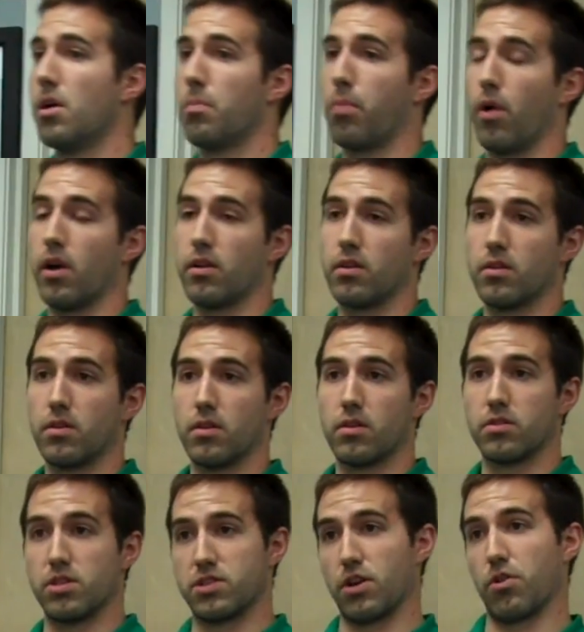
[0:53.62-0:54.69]
But
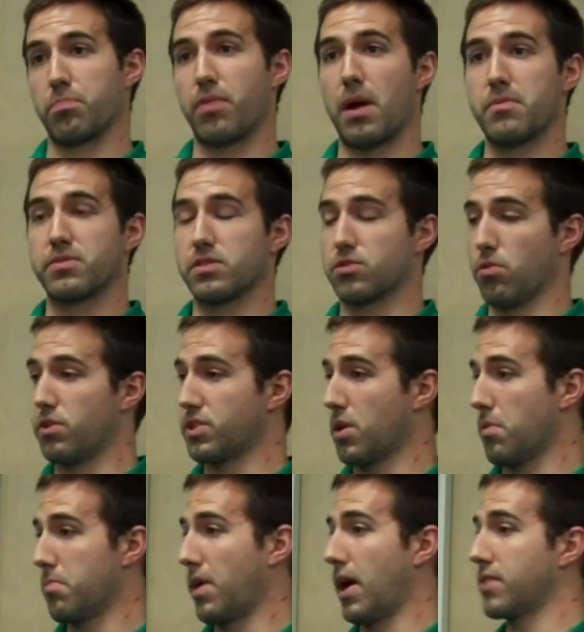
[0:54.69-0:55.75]
the general premise is always
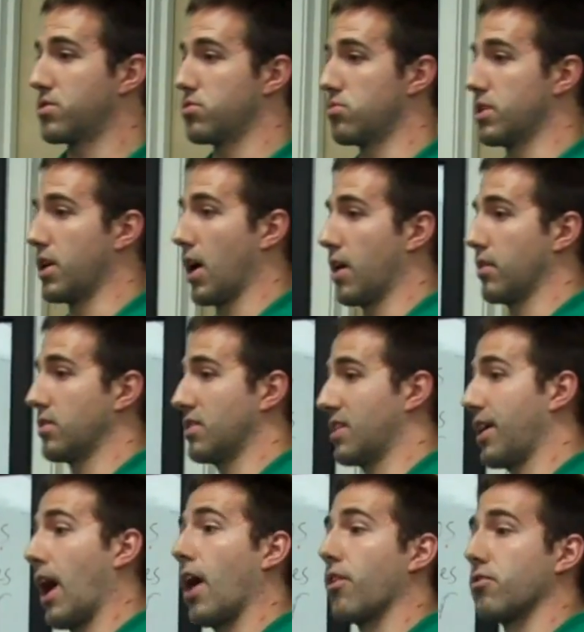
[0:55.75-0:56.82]
coming back to, again,
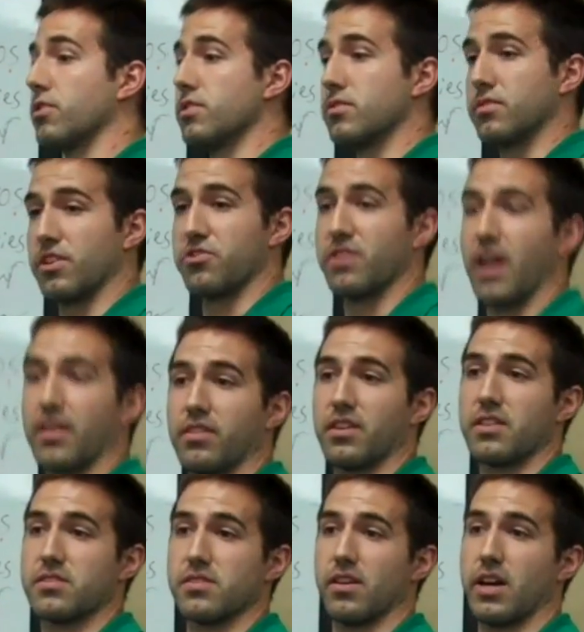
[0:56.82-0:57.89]
calories. Then you got
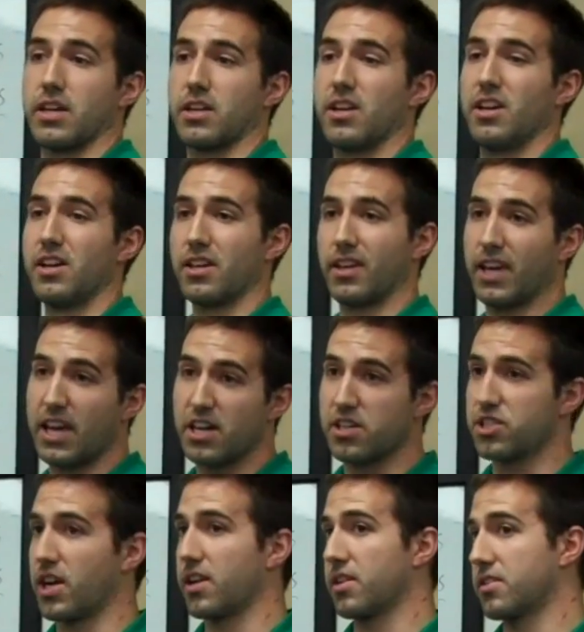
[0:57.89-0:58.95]
things like
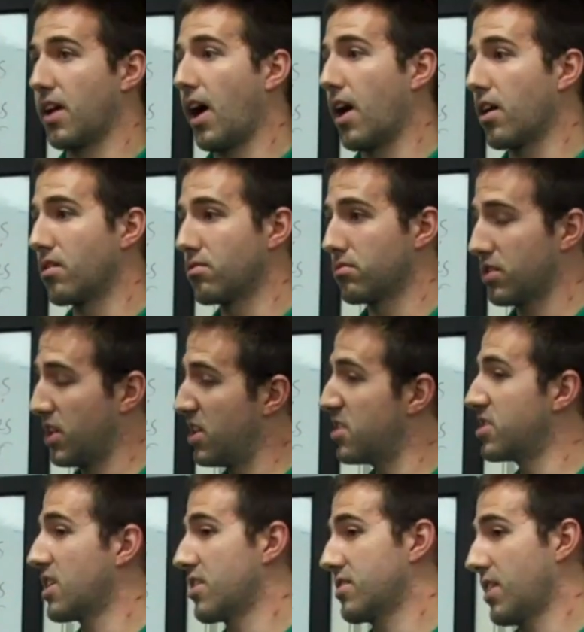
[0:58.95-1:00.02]
ketogenic diet.
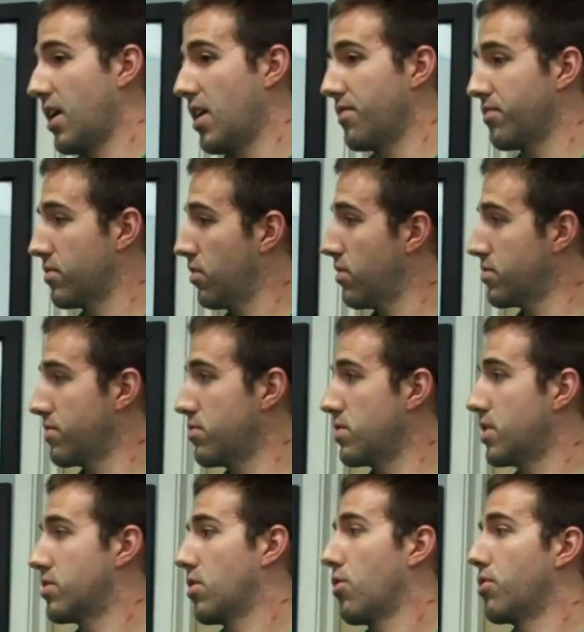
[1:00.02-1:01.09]
Ketogenic diet, for those of you
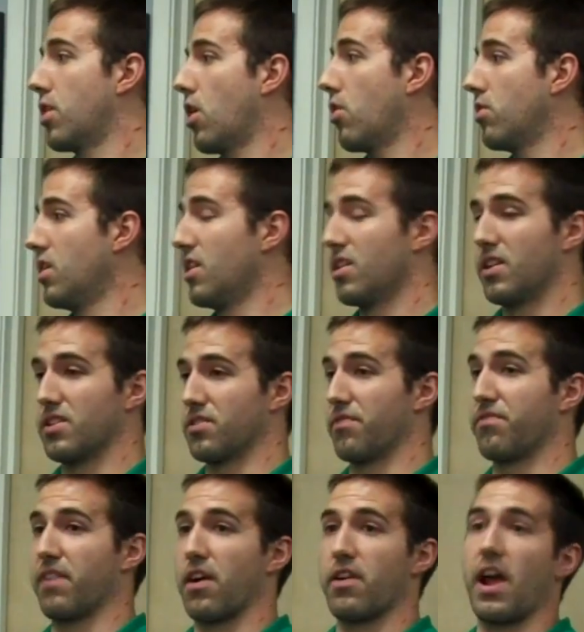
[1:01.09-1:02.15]
that don't know, is a
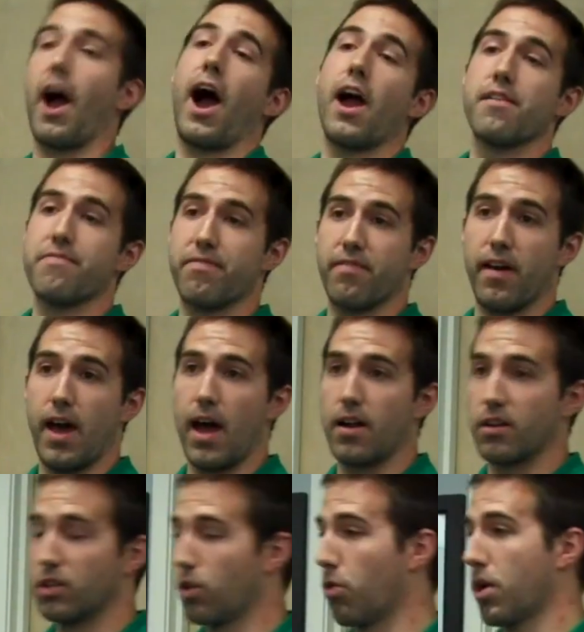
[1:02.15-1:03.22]
very high
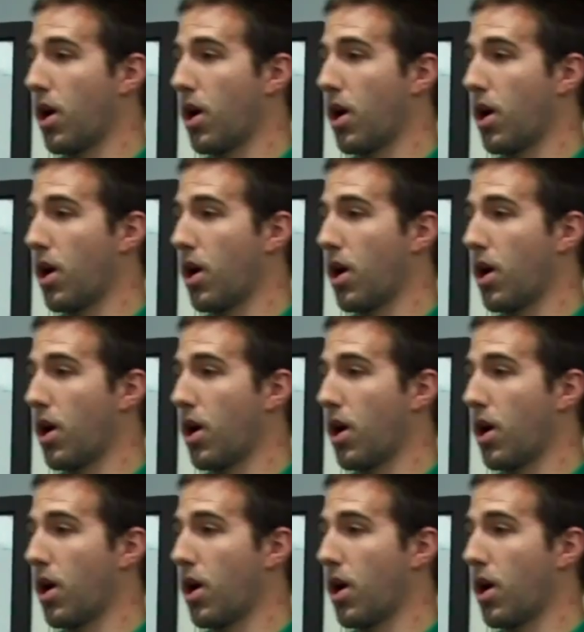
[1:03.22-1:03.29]
fat, low